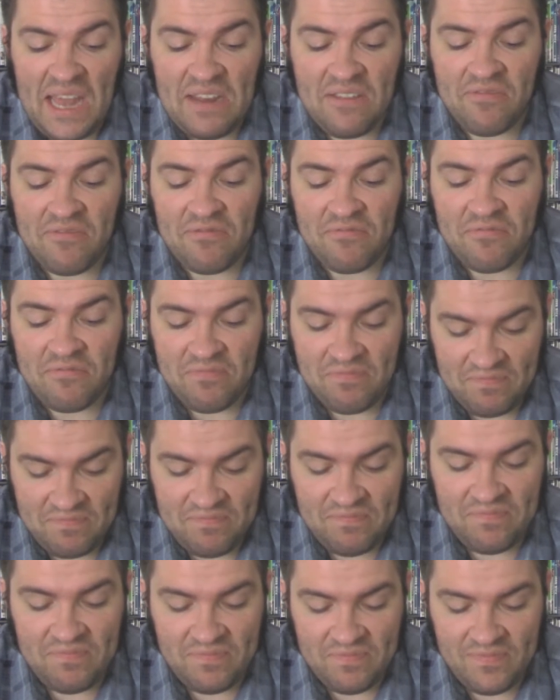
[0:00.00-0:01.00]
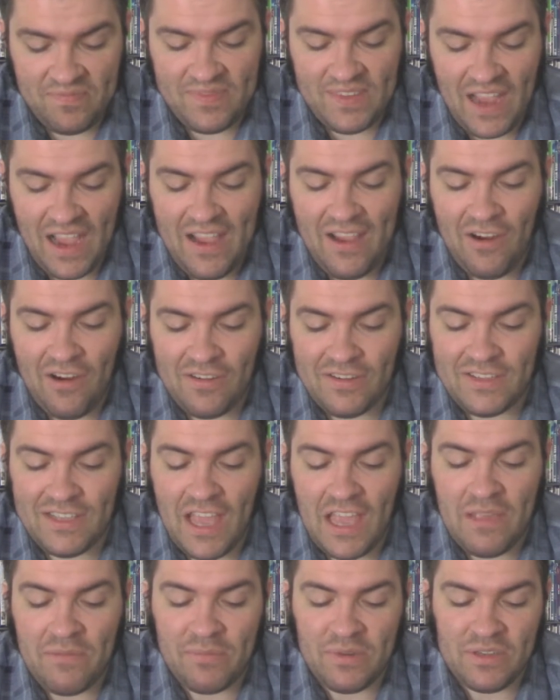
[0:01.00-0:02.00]
of diehard
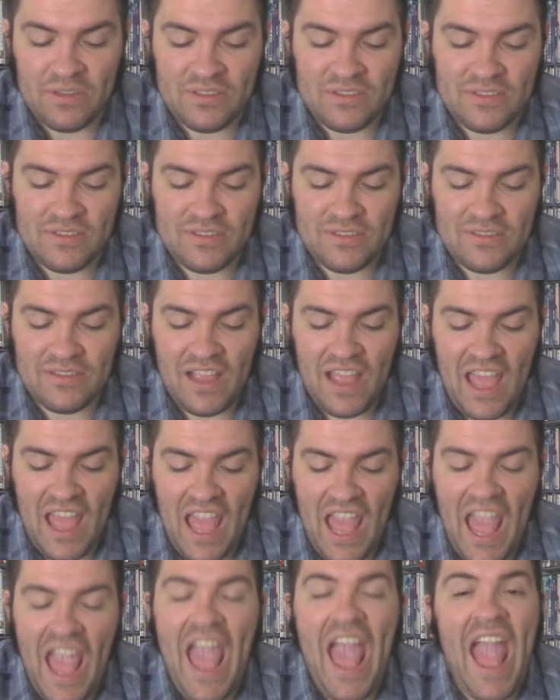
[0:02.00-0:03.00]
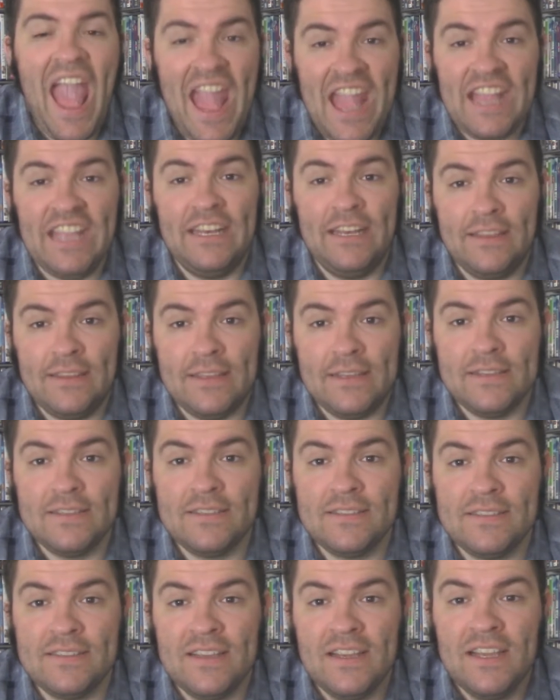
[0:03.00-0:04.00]
gamers hated
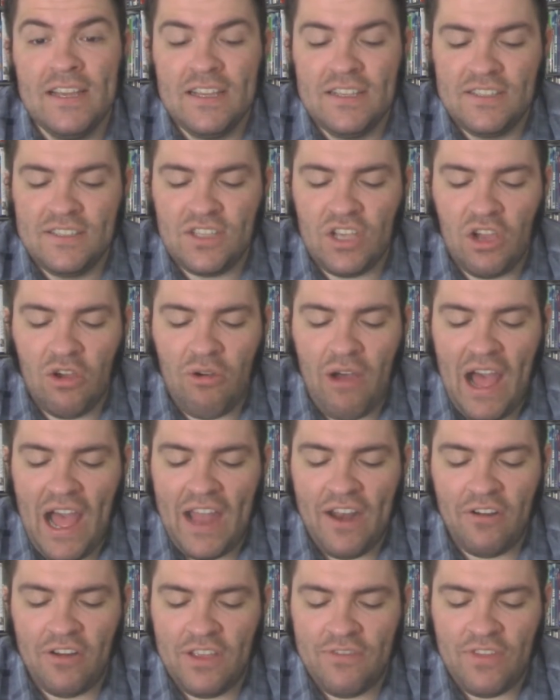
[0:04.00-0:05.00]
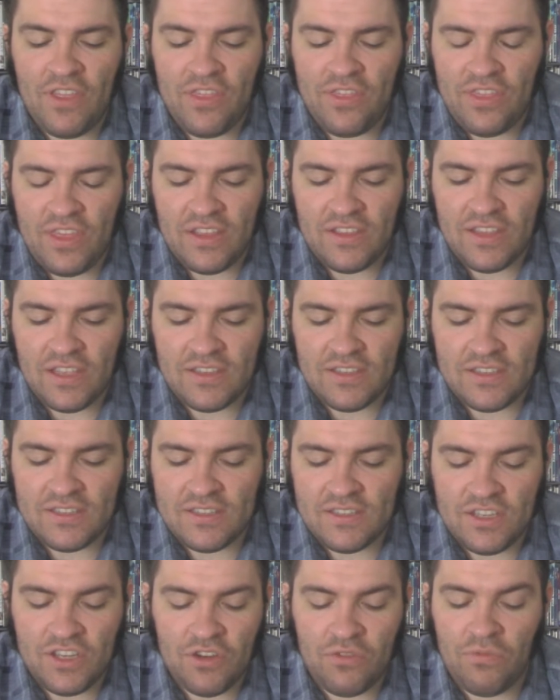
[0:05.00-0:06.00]
this. So I don't even think that this
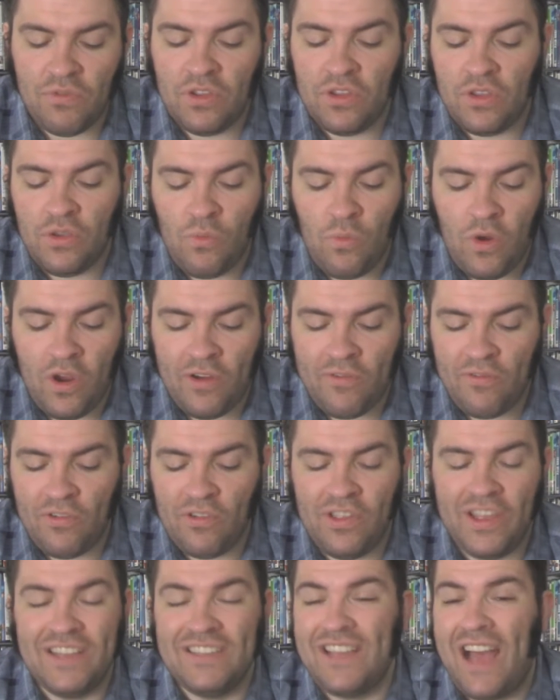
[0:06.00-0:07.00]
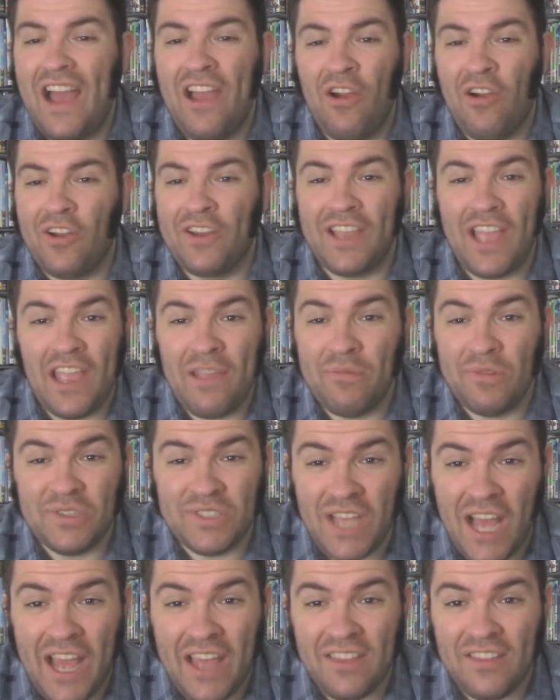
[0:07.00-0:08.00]
is going to really work for like diehard
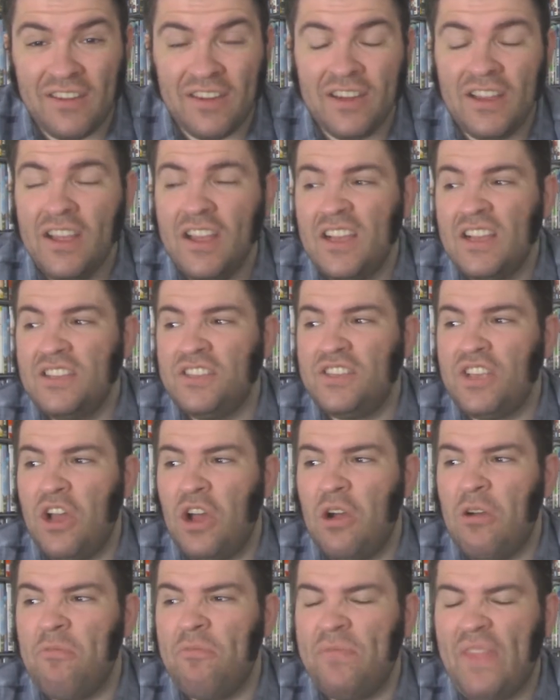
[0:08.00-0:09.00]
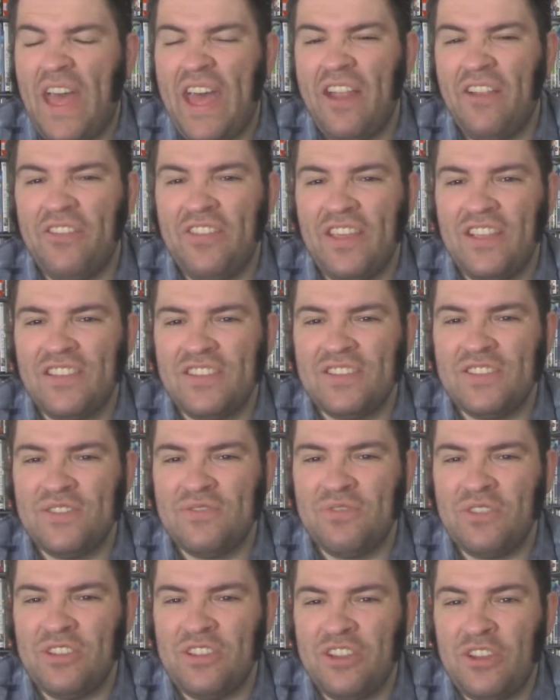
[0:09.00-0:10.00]
gamers either. So I don't think this is
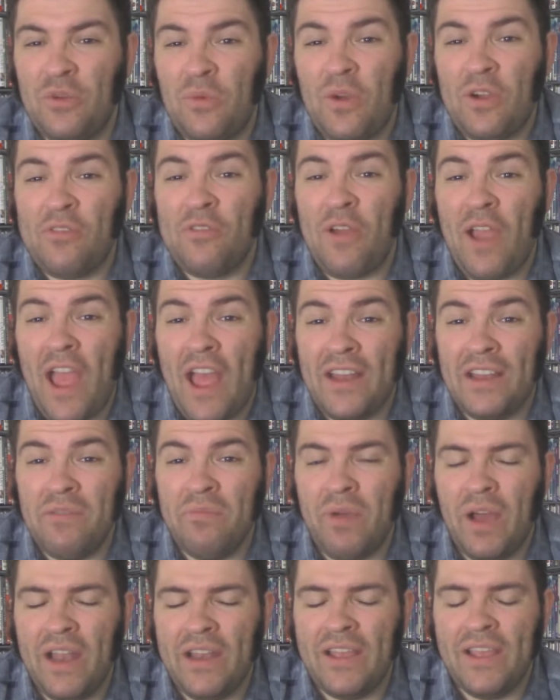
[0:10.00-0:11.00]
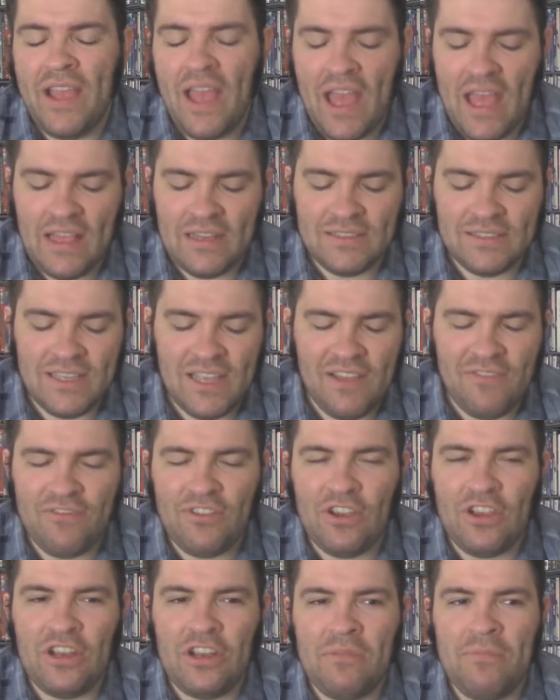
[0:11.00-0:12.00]
really going to work for anybody. And if
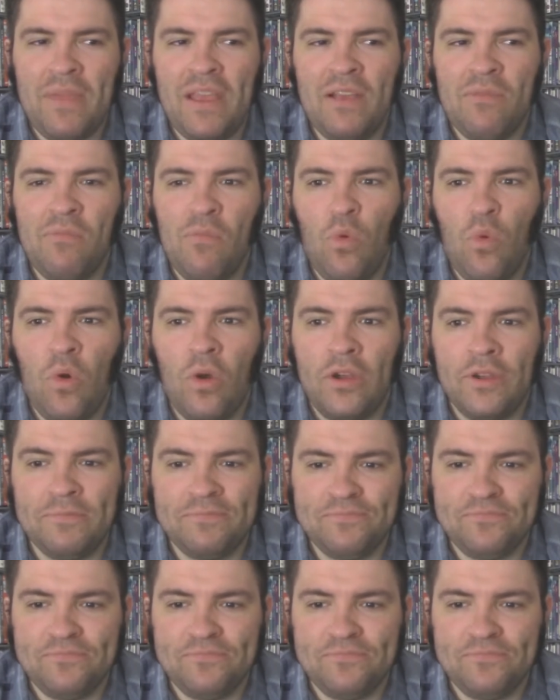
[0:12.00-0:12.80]
they're going to make more,